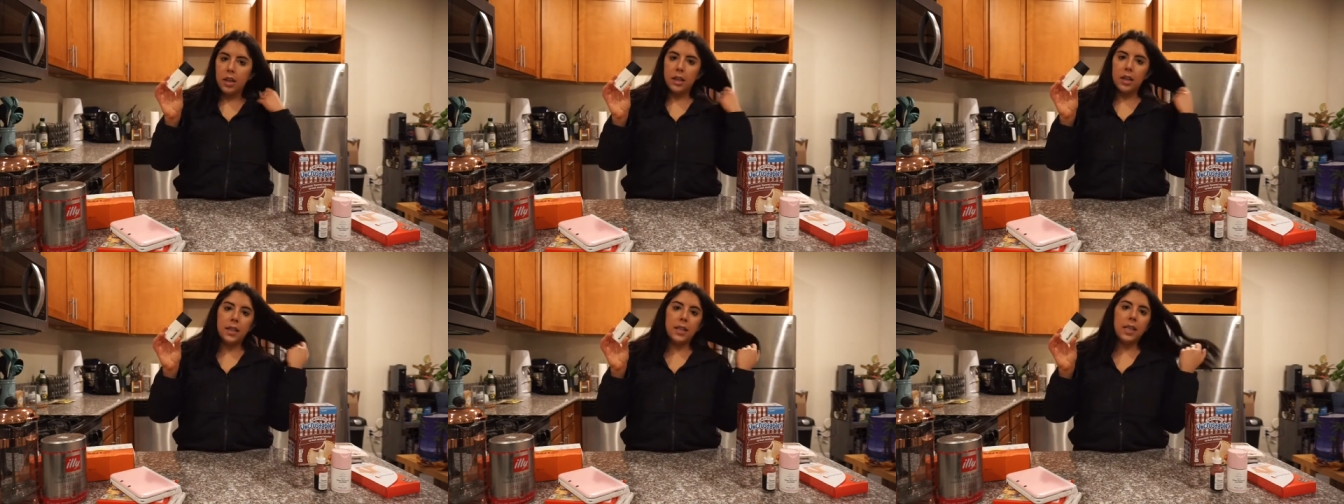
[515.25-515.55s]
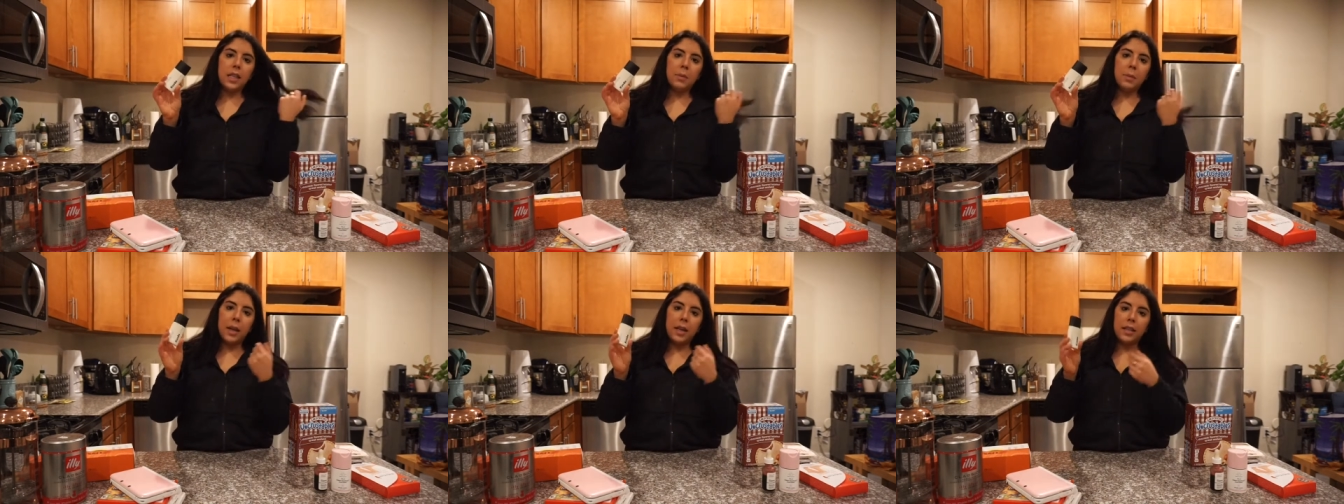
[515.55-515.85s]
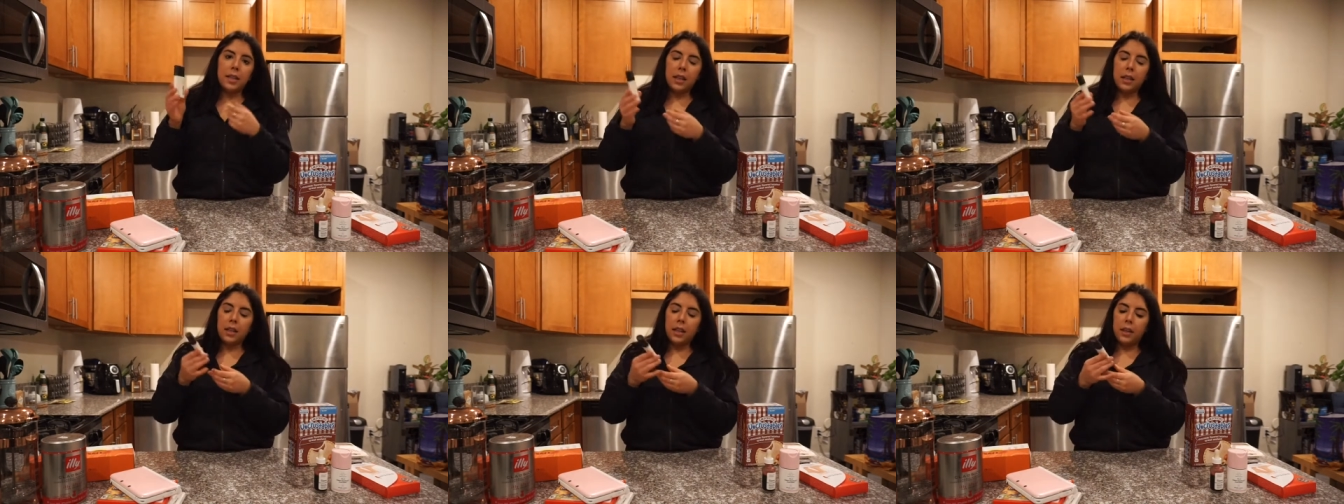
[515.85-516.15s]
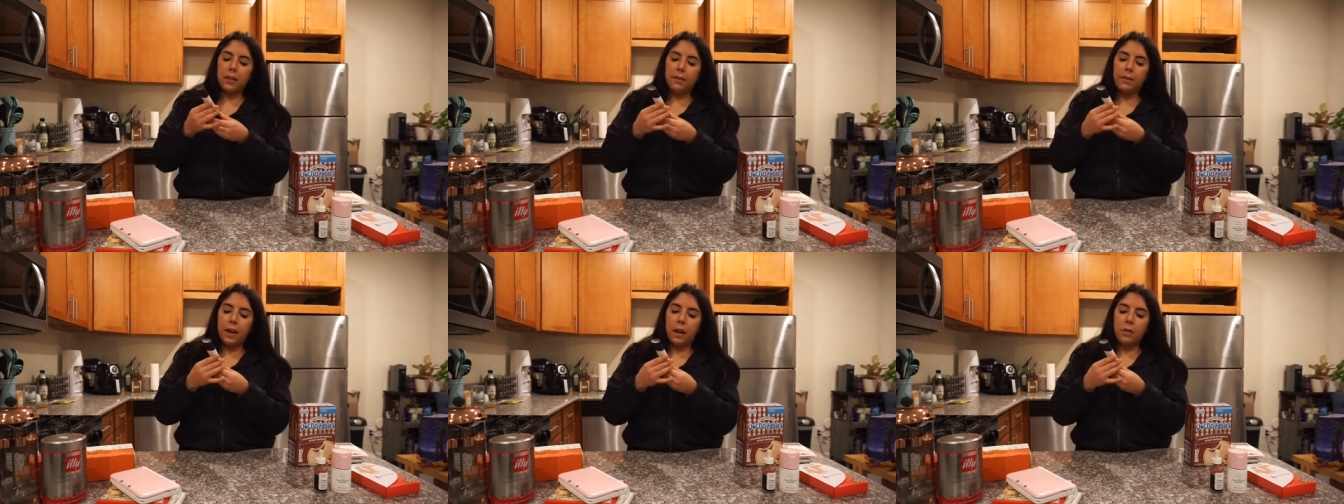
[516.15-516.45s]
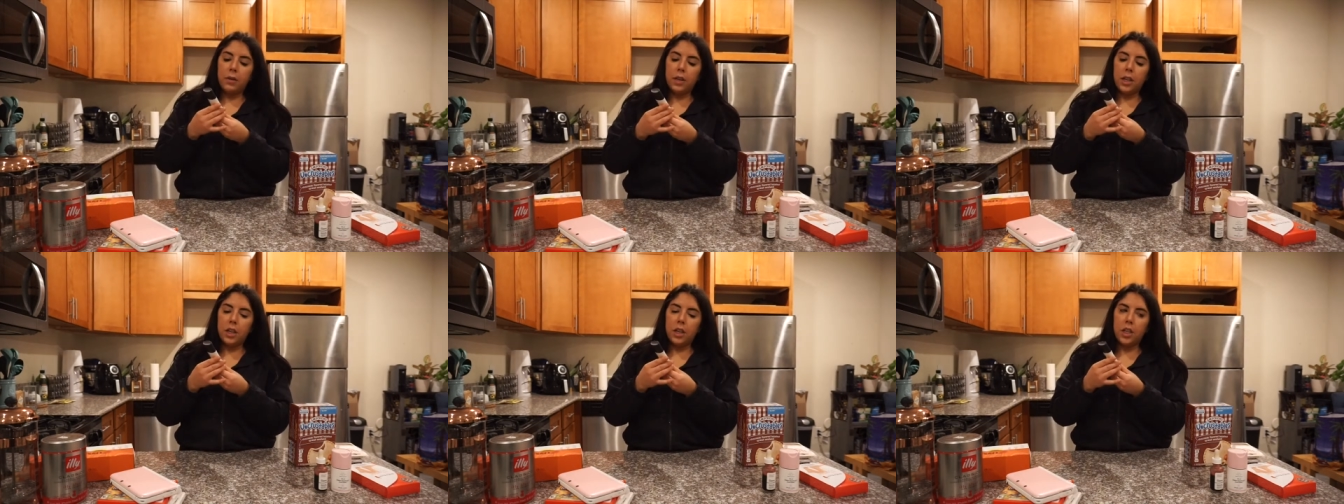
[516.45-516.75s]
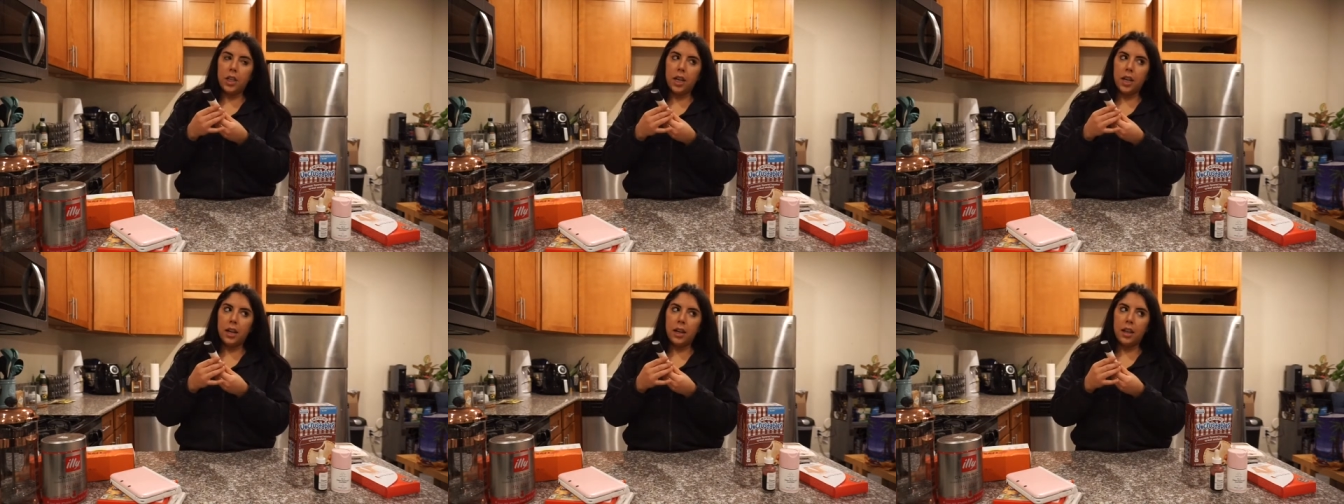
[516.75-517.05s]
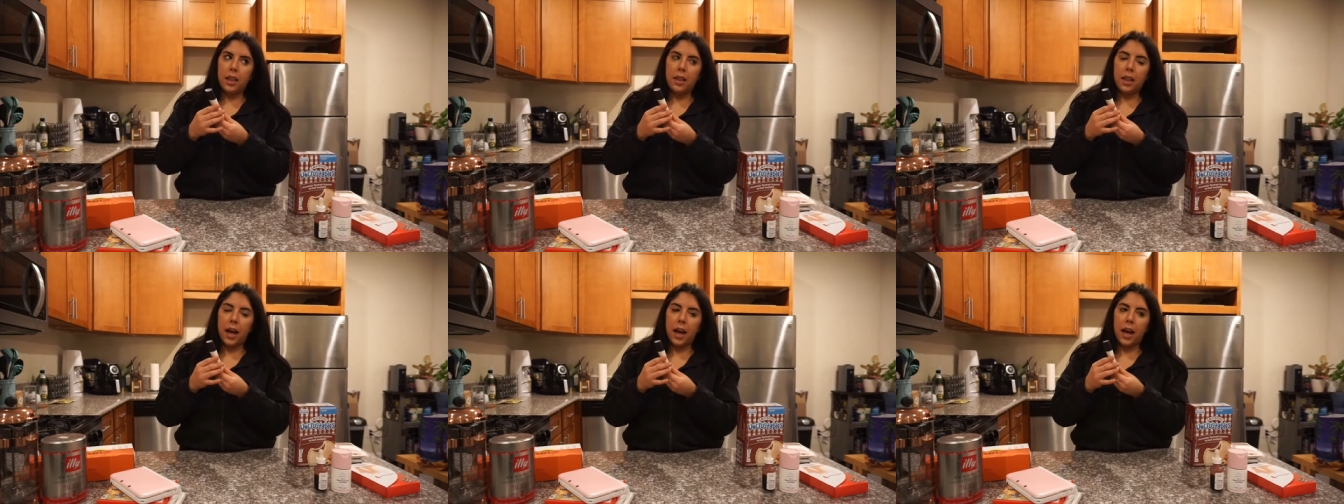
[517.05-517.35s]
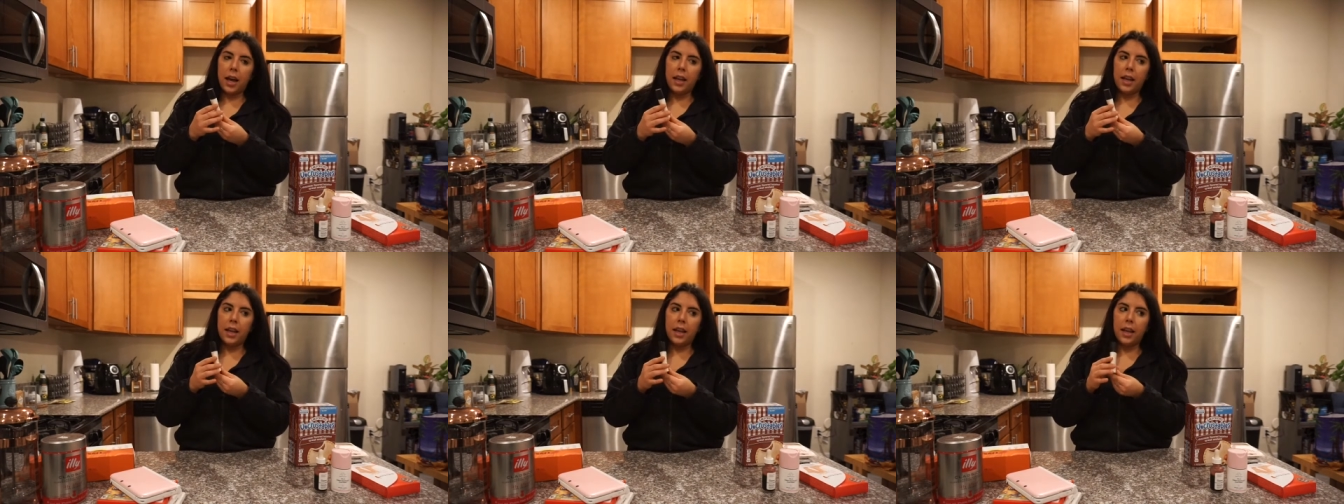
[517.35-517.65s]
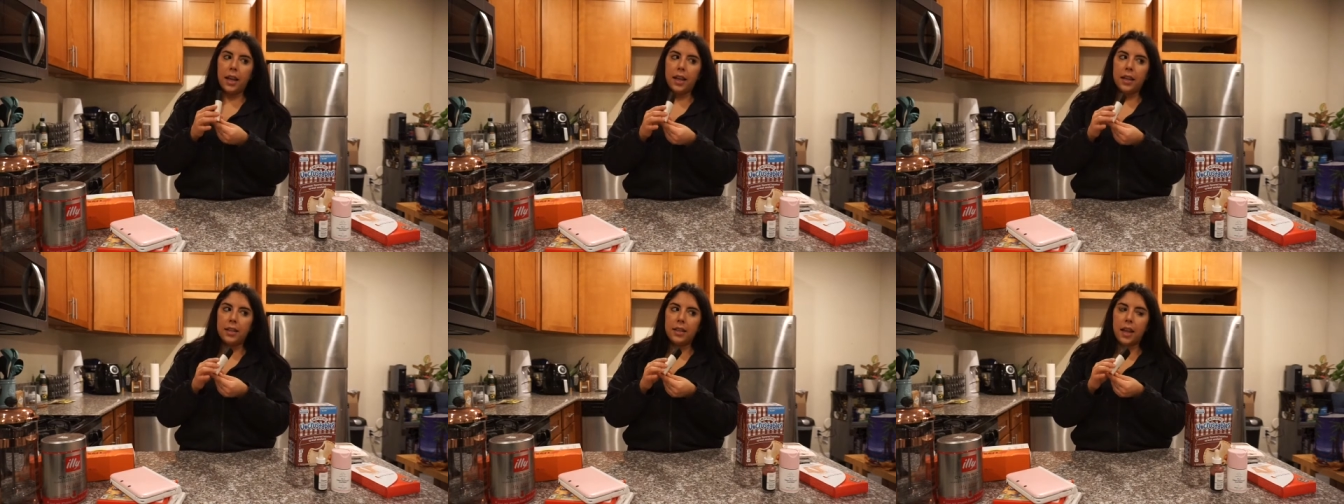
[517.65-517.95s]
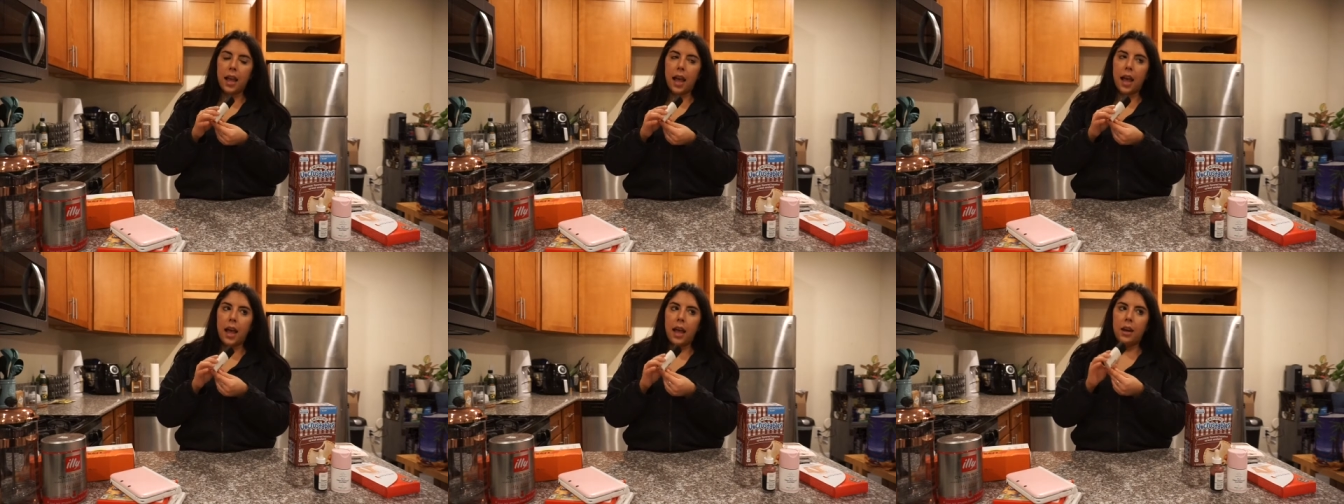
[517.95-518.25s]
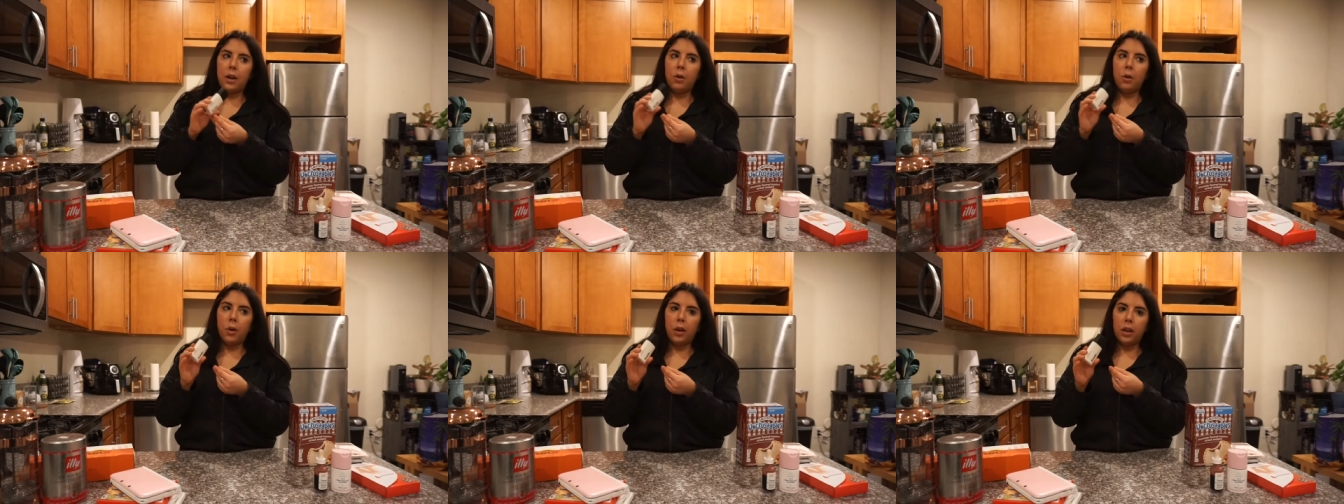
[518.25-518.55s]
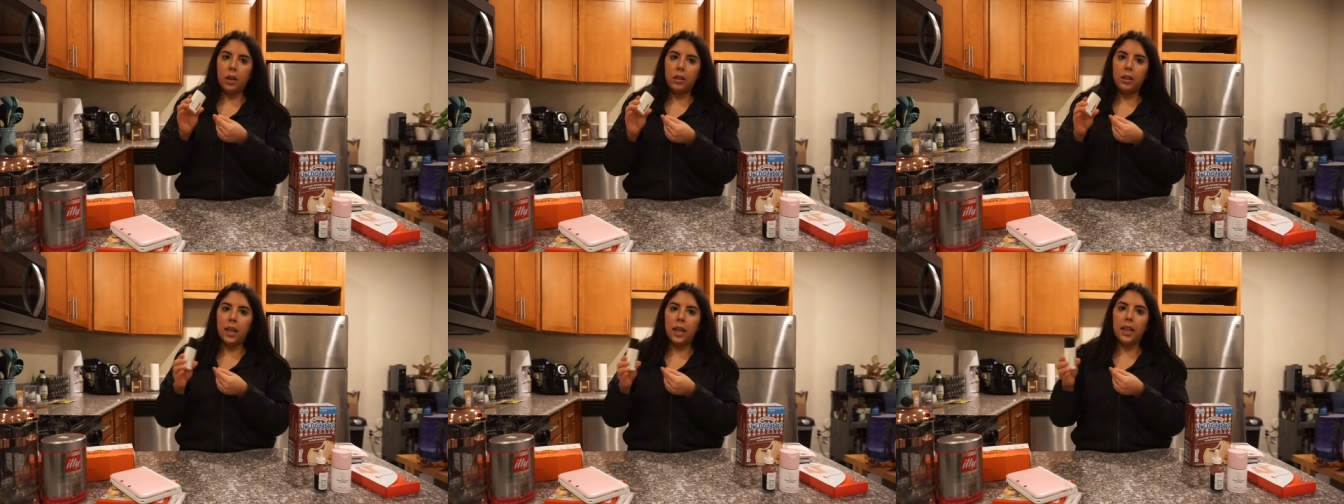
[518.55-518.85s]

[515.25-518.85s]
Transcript: This is basically a foundation that is an oil.